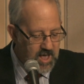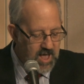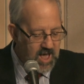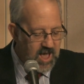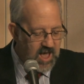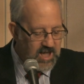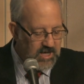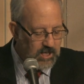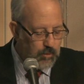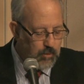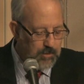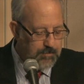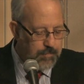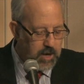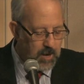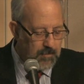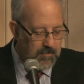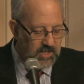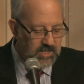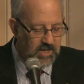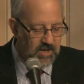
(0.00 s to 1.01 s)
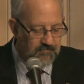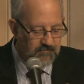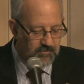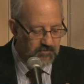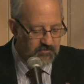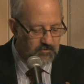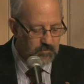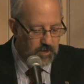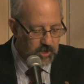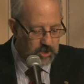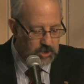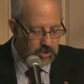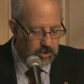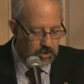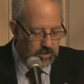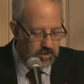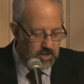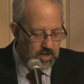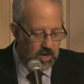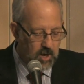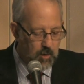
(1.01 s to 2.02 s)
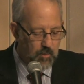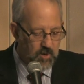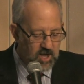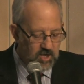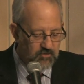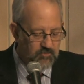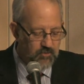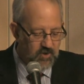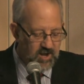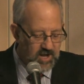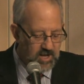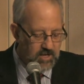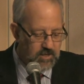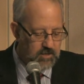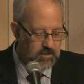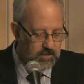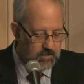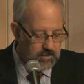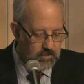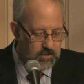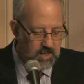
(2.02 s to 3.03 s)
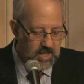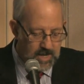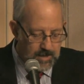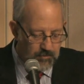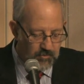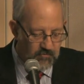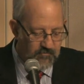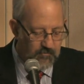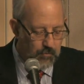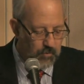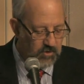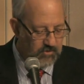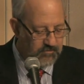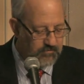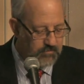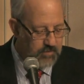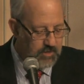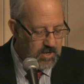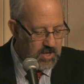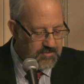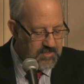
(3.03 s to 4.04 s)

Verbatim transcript: Adequate public infrastructure, a well-trained labor force